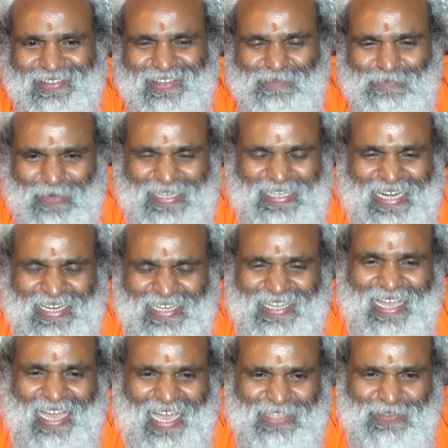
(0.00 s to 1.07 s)

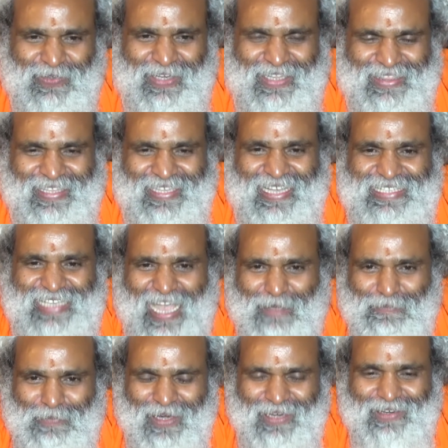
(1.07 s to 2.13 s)
pretending as though nothing has
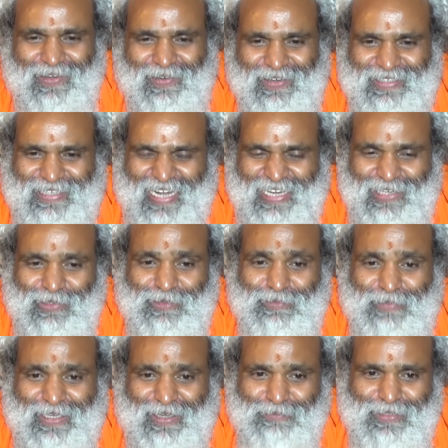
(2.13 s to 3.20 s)
happened, or trying to
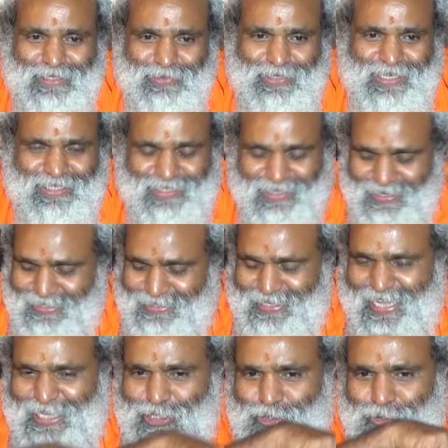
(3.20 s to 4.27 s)
become curious,
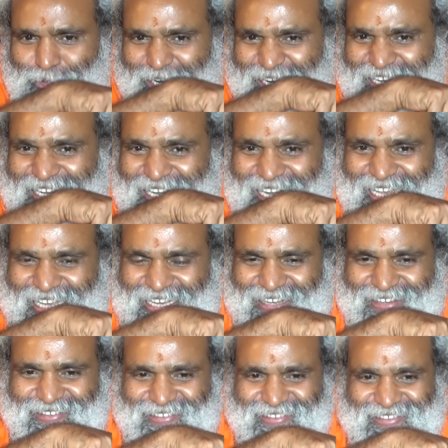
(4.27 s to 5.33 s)
tries to
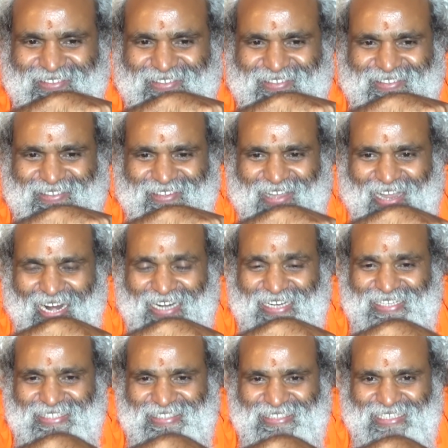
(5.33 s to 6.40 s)
lick and
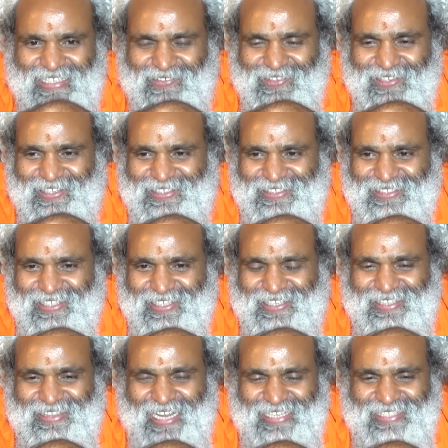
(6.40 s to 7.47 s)
discovers
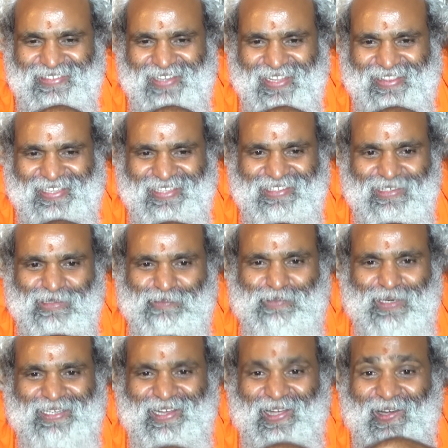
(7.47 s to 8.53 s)
that is nothing
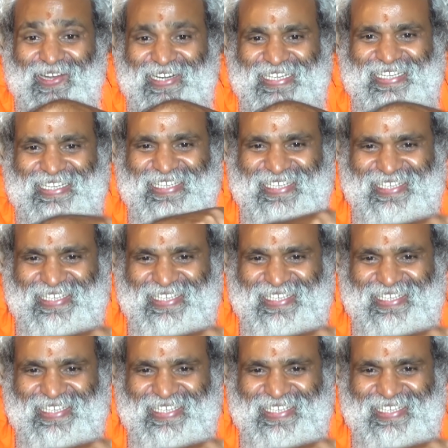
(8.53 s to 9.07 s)
but honey.